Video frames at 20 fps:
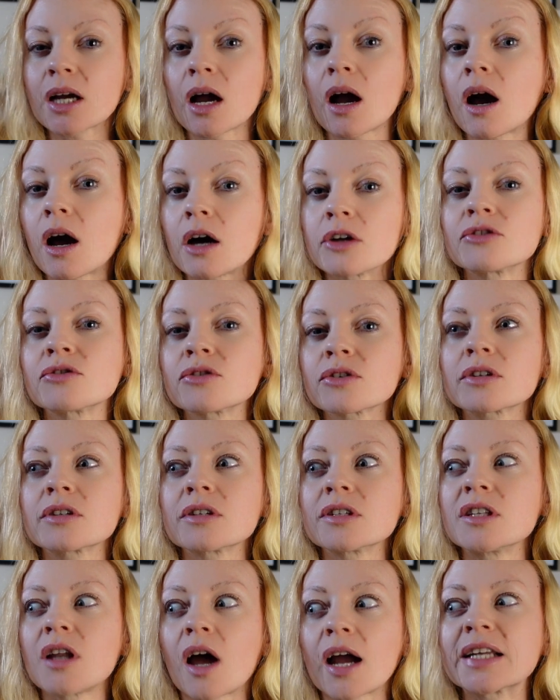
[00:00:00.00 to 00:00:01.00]

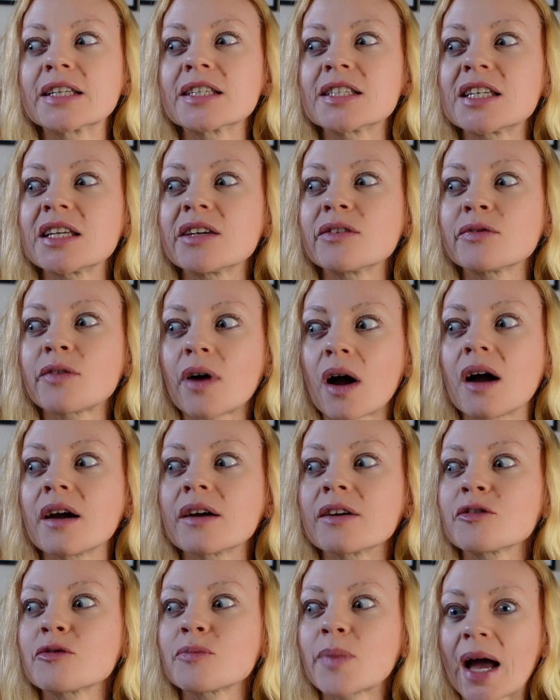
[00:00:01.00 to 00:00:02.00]

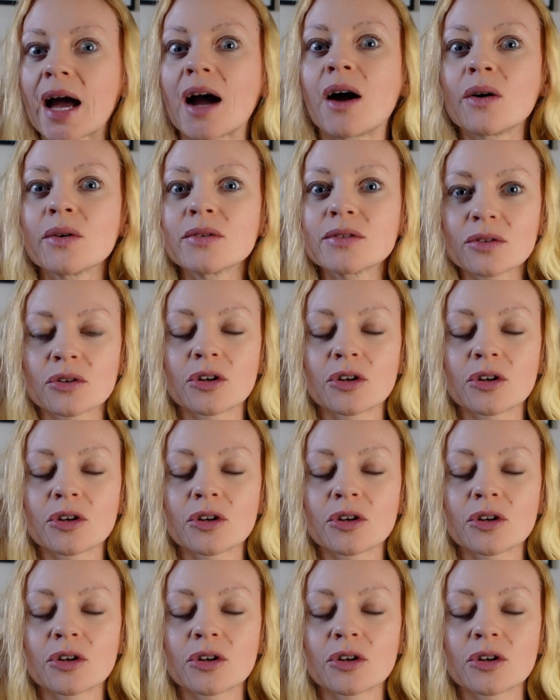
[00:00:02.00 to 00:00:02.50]
£195